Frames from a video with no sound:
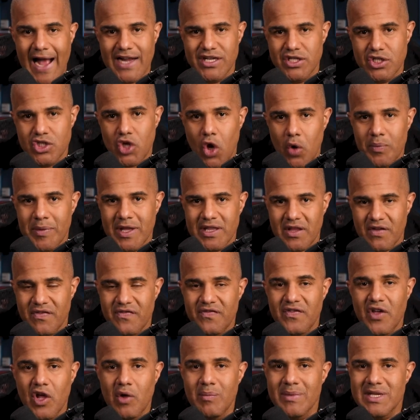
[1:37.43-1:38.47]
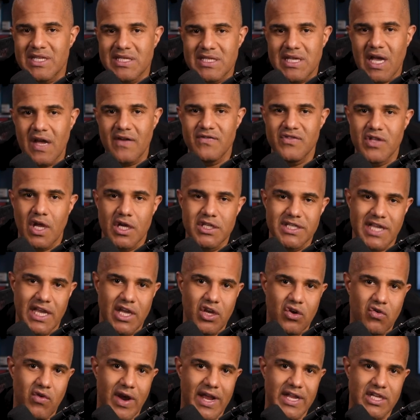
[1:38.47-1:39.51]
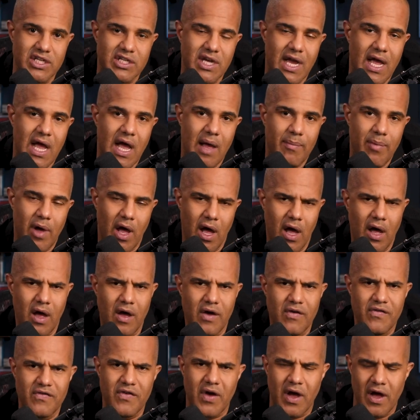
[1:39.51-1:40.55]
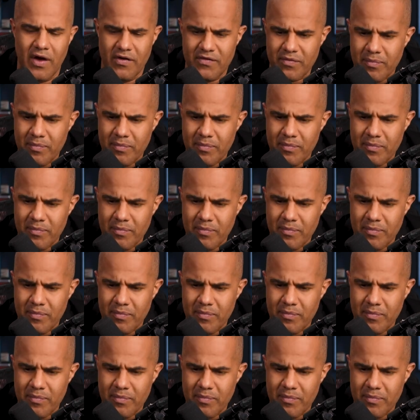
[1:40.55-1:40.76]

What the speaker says: I just hope that the film itself does a great job of